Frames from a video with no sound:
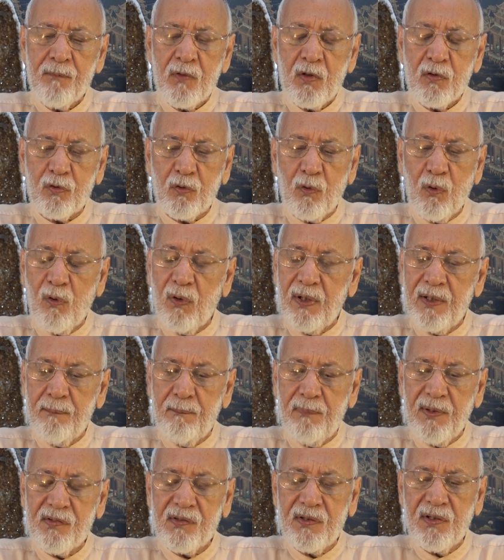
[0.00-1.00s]
So
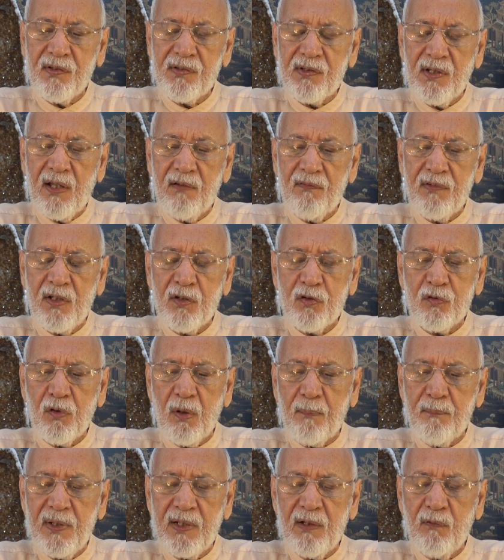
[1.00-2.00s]
in business areas, you
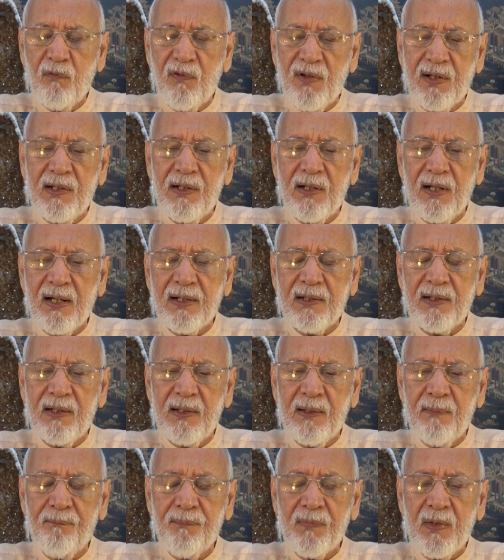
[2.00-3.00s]
are being very
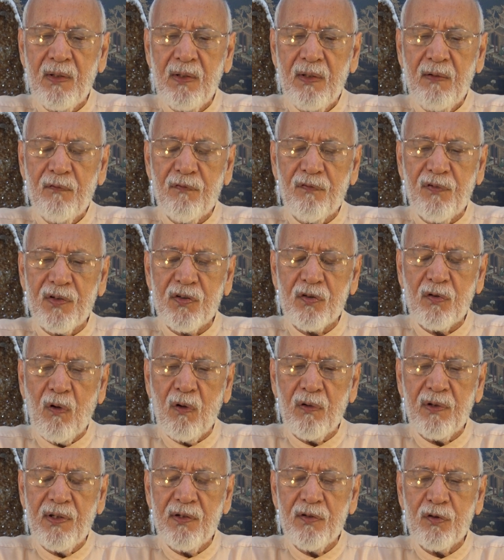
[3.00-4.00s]
lucky, 1st
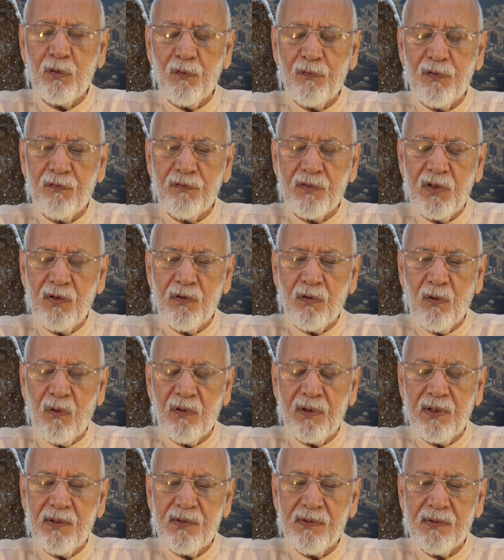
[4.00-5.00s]
August to 15th
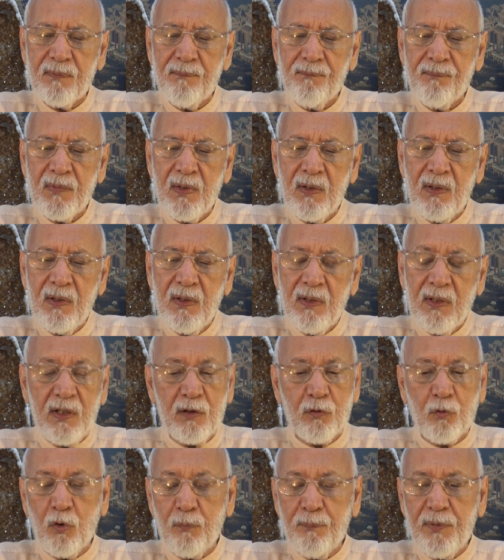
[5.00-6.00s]
August.
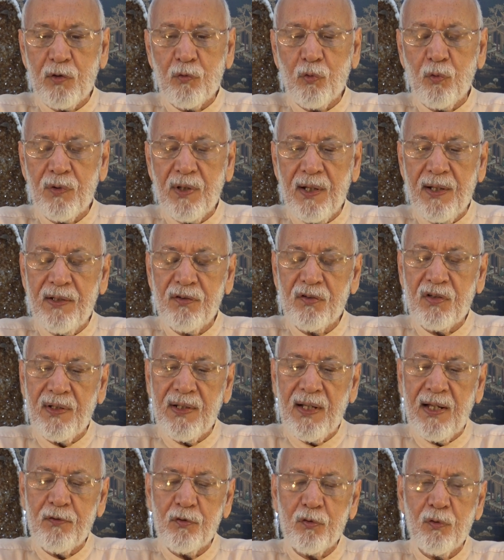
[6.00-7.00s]
It could be through the
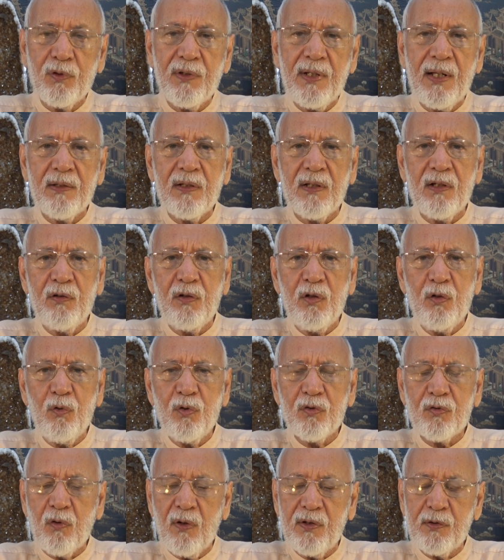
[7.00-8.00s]
internet, you'll get the
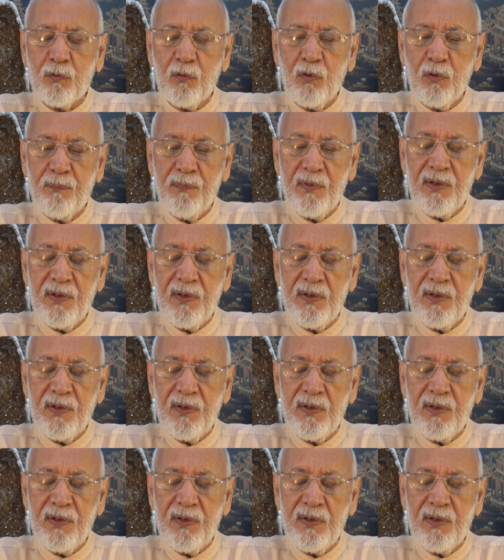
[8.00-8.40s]
news, or it could